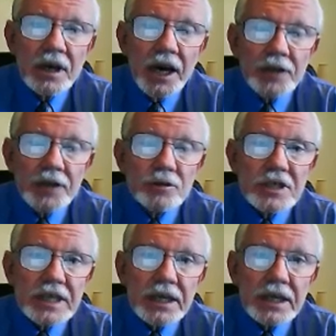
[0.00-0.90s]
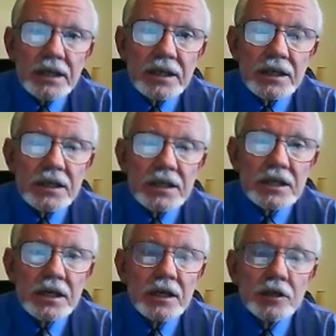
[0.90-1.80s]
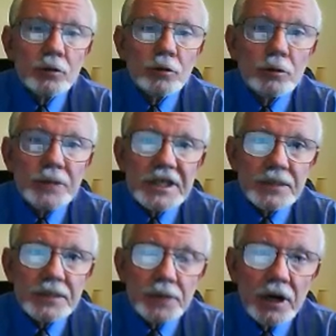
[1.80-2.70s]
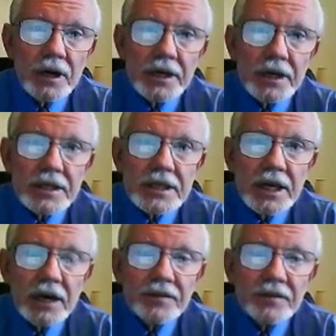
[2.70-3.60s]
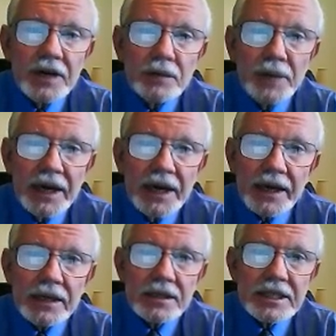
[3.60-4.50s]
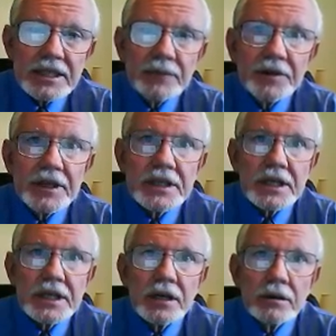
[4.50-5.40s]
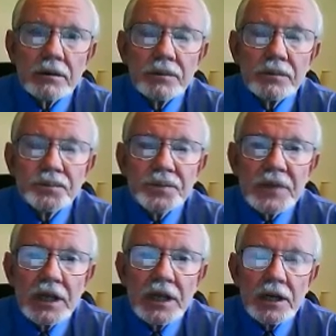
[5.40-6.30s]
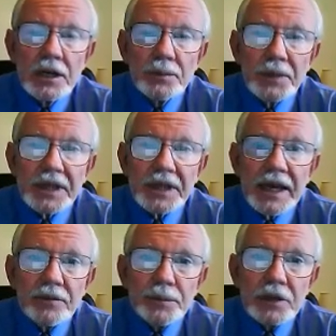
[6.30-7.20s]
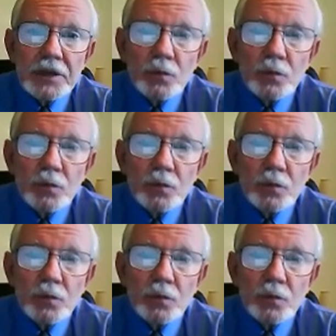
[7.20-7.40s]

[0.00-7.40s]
As you study these, you will be surprised how far back some of these go, but they haven't been